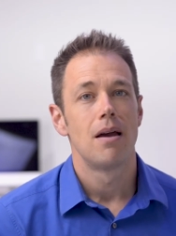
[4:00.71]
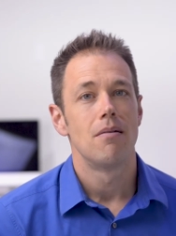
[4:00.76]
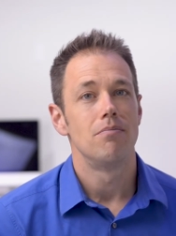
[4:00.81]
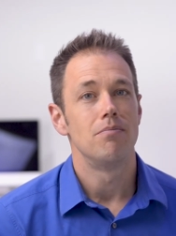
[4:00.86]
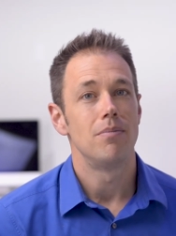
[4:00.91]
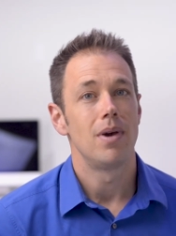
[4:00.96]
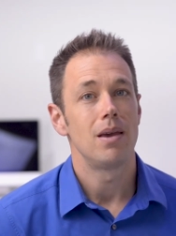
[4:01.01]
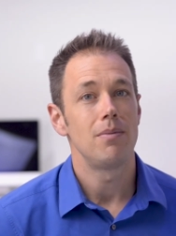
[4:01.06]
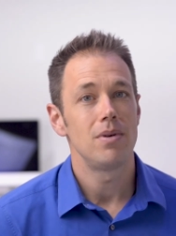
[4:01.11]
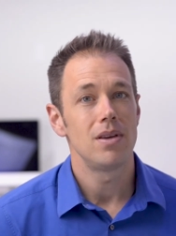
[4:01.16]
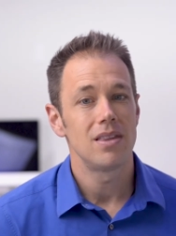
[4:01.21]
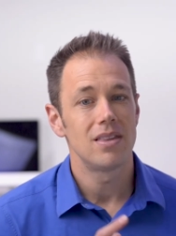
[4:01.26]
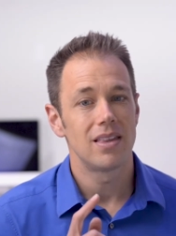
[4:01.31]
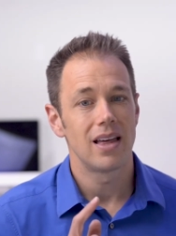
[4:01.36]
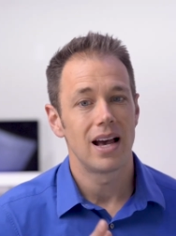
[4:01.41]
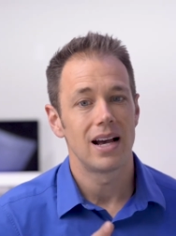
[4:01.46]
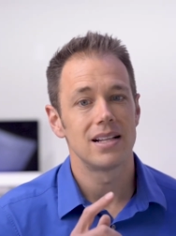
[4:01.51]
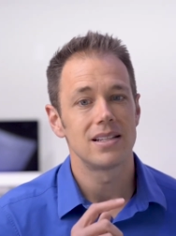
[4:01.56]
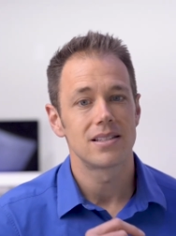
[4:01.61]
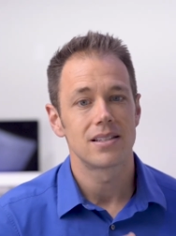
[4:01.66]
maybe
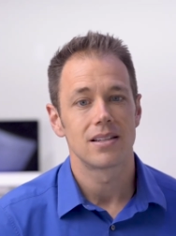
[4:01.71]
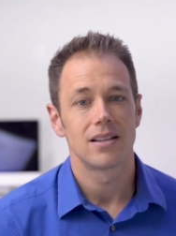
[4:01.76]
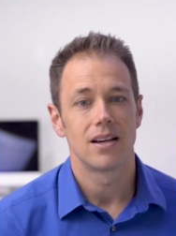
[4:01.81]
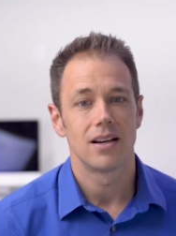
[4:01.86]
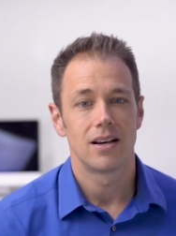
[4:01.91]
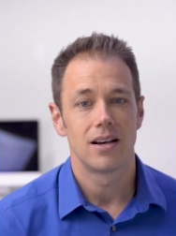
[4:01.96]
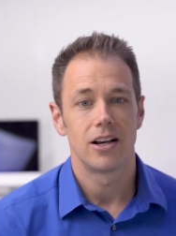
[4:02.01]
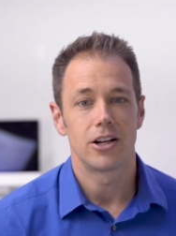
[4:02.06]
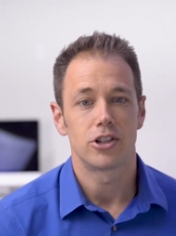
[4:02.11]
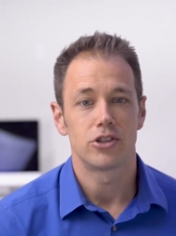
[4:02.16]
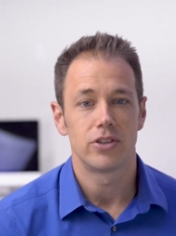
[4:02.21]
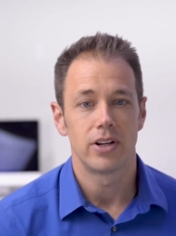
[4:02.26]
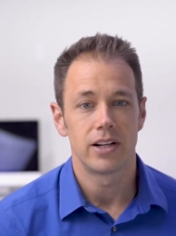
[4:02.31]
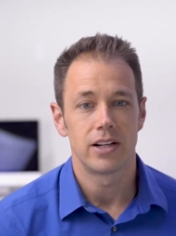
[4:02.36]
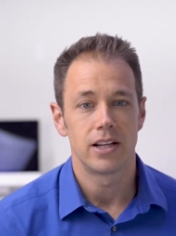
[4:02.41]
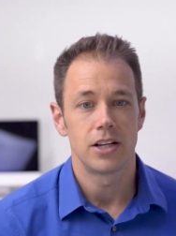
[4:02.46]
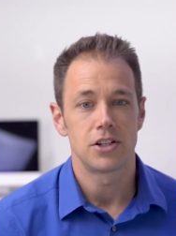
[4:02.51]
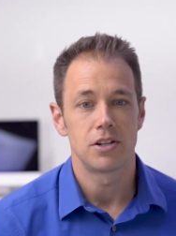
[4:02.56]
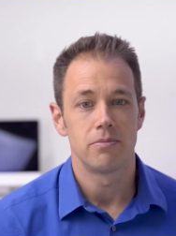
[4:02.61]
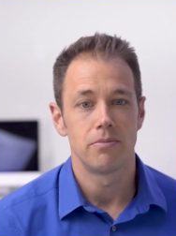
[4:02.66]
that
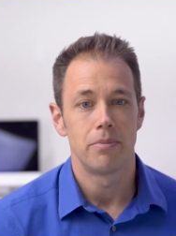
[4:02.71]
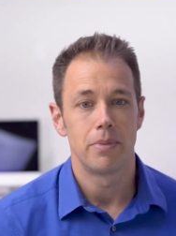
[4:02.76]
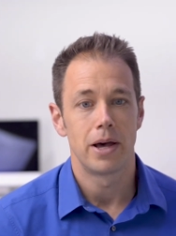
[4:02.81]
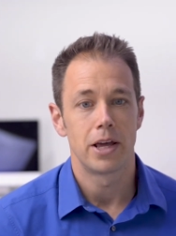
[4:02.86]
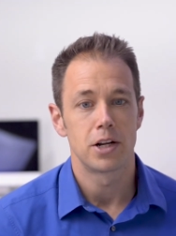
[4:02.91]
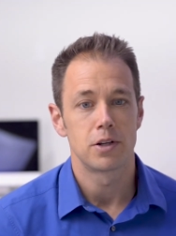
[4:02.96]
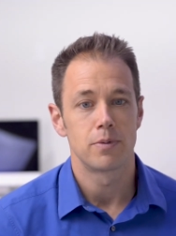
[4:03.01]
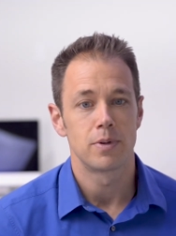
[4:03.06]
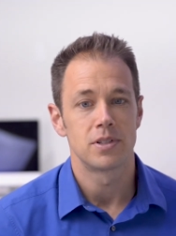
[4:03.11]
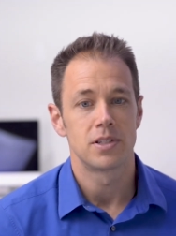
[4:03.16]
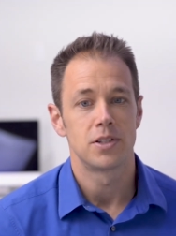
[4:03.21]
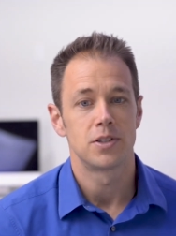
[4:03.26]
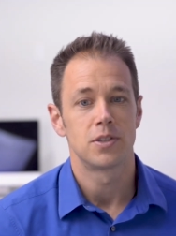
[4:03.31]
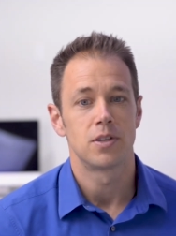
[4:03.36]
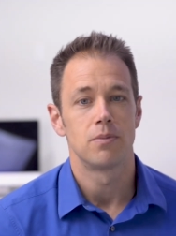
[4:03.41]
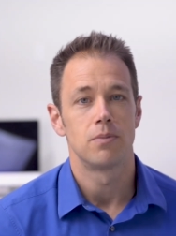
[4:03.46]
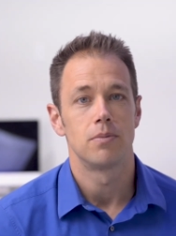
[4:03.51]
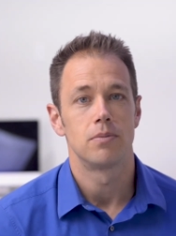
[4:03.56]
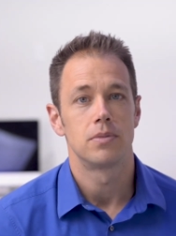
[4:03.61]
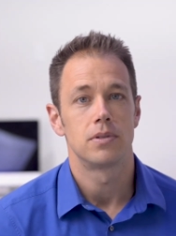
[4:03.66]
accreditation management
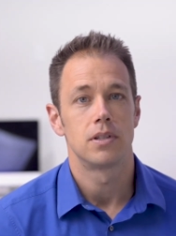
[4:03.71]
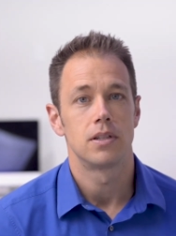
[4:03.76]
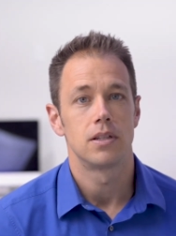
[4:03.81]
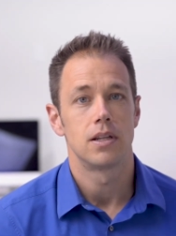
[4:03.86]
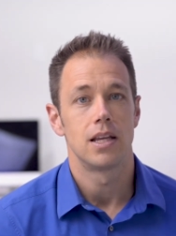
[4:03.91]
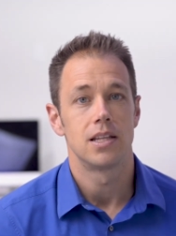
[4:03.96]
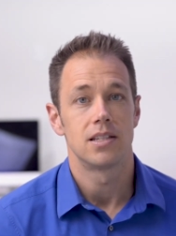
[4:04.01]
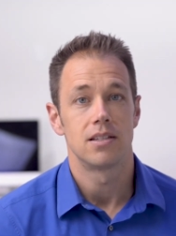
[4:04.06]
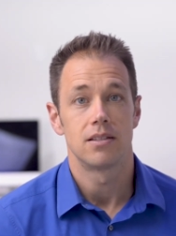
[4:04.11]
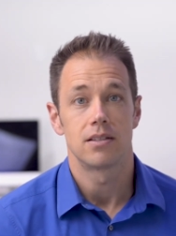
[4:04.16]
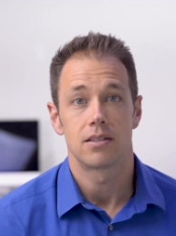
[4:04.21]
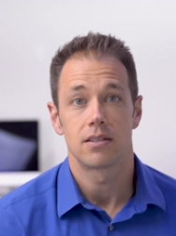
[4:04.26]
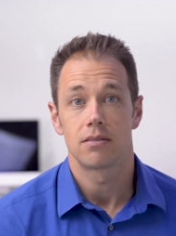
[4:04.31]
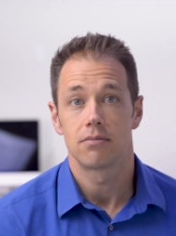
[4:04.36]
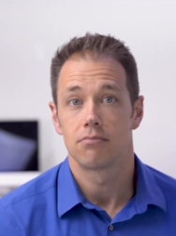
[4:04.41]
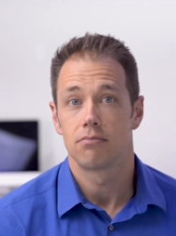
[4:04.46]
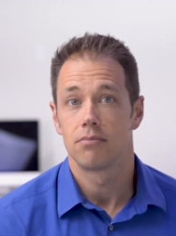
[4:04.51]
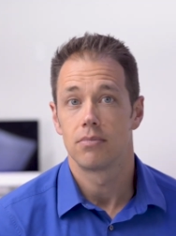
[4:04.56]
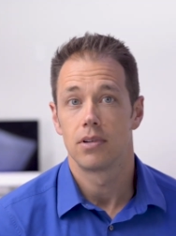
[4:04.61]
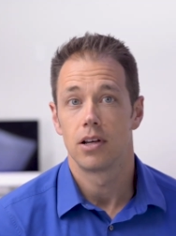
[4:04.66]
system isn't
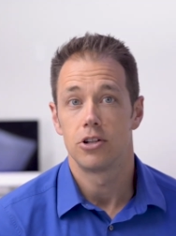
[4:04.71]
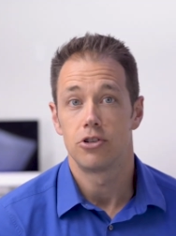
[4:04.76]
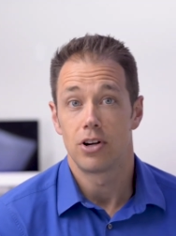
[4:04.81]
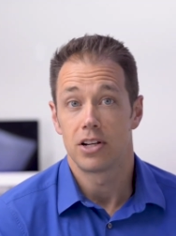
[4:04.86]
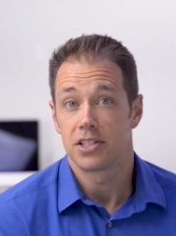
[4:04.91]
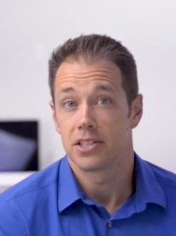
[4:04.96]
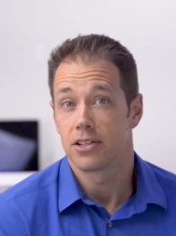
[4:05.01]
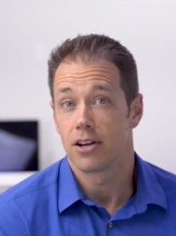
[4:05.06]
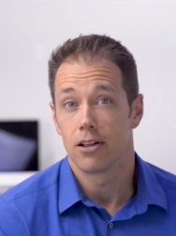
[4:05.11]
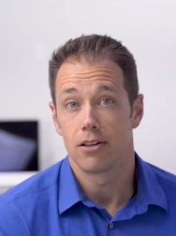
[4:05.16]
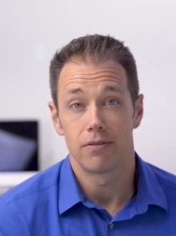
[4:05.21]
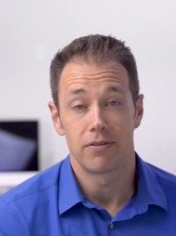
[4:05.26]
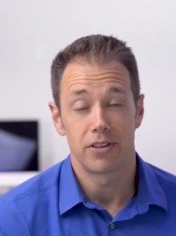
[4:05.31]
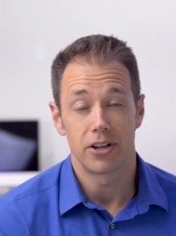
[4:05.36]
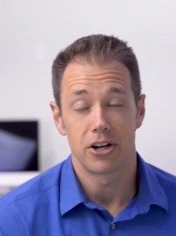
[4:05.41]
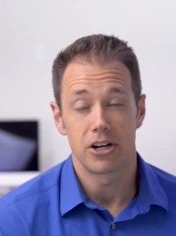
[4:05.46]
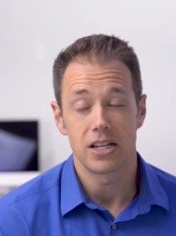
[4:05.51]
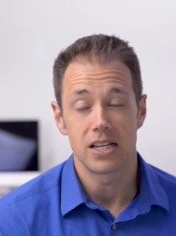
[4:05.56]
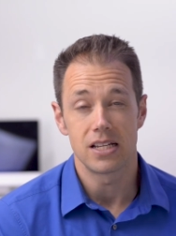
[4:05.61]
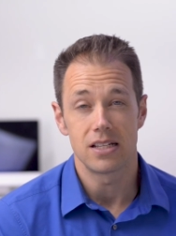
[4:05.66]
addressing all of
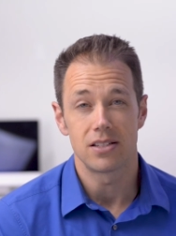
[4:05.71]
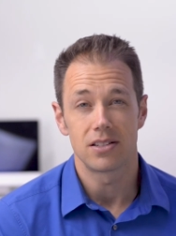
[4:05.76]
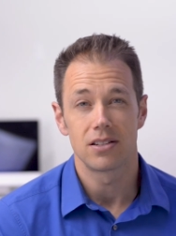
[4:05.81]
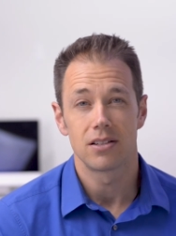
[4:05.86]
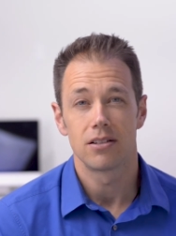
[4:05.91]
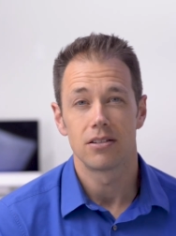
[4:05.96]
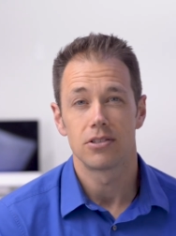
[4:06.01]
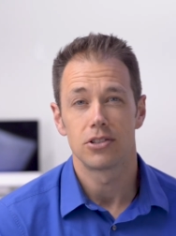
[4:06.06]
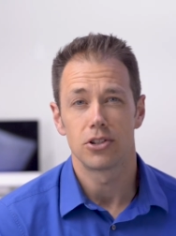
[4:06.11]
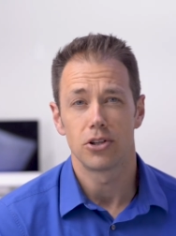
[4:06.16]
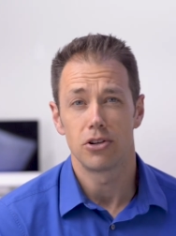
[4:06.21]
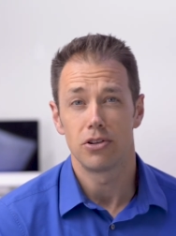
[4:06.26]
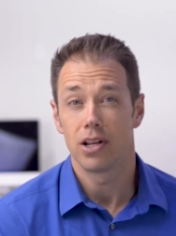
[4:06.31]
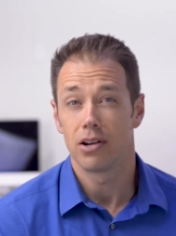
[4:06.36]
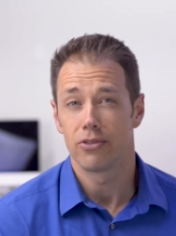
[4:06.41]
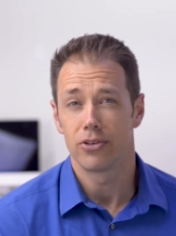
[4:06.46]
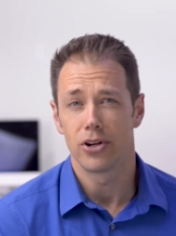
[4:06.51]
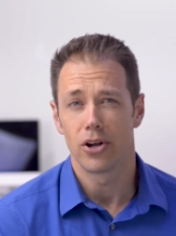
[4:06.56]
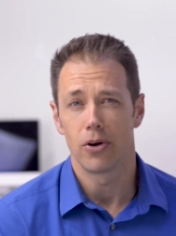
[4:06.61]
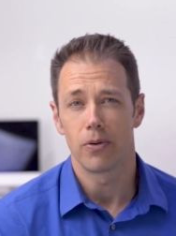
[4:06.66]
their needs. So you
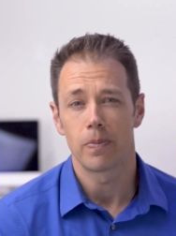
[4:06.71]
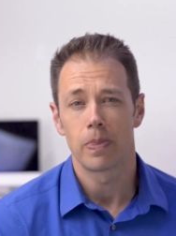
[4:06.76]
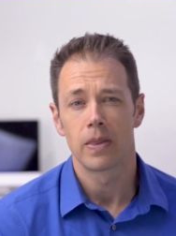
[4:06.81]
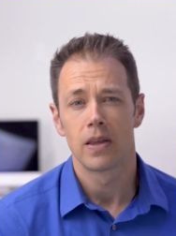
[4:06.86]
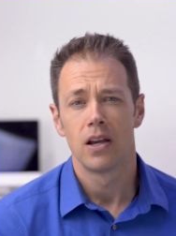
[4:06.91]
never know.